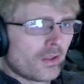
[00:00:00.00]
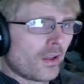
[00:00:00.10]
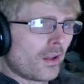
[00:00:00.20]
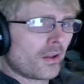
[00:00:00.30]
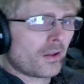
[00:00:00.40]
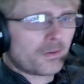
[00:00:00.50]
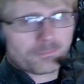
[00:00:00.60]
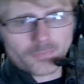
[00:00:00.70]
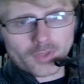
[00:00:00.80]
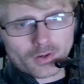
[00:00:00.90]

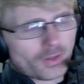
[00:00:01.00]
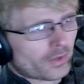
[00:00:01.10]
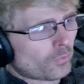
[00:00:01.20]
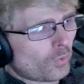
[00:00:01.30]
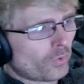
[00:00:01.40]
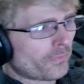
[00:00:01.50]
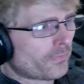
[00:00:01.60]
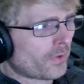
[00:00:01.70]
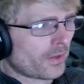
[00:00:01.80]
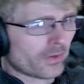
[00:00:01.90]
Like
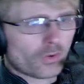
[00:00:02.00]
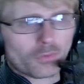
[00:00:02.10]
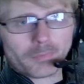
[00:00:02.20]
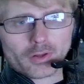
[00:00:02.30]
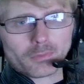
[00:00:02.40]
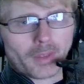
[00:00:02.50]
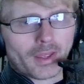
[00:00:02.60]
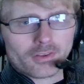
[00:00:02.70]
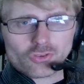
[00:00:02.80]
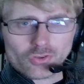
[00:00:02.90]
Wolf Gold Medal
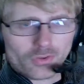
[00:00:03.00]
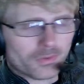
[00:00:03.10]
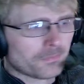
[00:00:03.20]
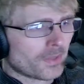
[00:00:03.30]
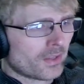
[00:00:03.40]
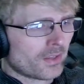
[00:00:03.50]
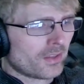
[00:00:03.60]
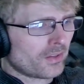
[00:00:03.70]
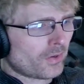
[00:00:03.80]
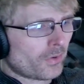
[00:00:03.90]
Match, or
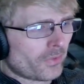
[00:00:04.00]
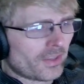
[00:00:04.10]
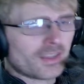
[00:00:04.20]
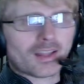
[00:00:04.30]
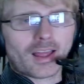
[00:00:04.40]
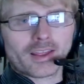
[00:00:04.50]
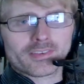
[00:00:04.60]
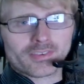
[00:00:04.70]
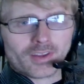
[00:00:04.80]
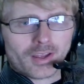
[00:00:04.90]
the Eli
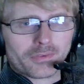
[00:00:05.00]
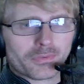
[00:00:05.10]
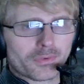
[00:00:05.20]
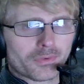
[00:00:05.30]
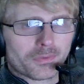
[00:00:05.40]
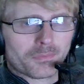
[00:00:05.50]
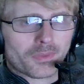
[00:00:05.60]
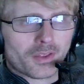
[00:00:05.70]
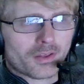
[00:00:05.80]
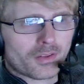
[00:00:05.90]
stuff, or
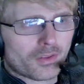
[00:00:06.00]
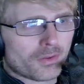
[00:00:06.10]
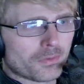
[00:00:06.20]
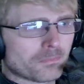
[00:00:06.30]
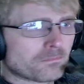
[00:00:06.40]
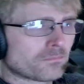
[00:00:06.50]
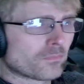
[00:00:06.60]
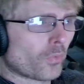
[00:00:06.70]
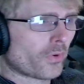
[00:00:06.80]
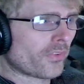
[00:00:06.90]
the
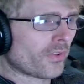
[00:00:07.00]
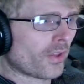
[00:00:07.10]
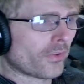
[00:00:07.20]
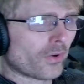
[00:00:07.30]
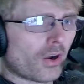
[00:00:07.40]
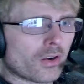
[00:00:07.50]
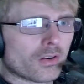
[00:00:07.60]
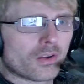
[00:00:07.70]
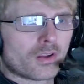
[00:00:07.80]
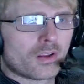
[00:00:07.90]
what is the other
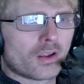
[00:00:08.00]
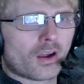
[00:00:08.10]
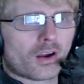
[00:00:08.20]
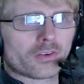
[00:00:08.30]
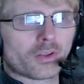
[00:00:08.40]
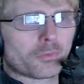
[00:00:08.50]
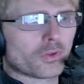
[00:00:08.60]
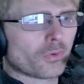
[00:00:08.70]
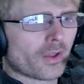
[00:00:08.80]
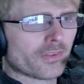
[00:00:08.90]

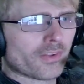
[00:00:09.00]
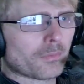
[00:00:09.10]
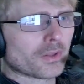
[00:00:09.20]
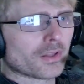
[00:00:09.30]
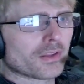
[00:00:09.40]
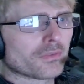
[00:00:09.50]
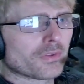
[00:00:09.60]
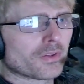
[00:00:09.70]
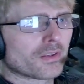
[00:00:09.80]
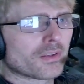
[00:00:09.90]
RWS, I believe,
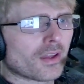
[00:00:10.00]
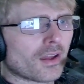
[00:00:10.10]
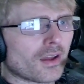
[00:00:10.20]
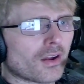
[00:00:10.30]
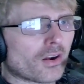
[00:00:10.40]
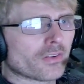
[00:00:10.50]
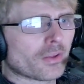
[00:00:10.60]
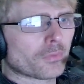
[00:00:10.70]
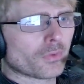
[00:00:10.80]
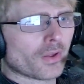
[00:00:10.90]

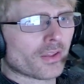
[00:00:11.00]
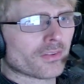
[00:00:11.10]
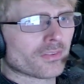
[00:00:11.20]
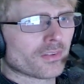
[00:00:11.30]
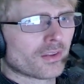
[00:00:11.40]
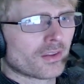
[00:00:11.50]
RWS,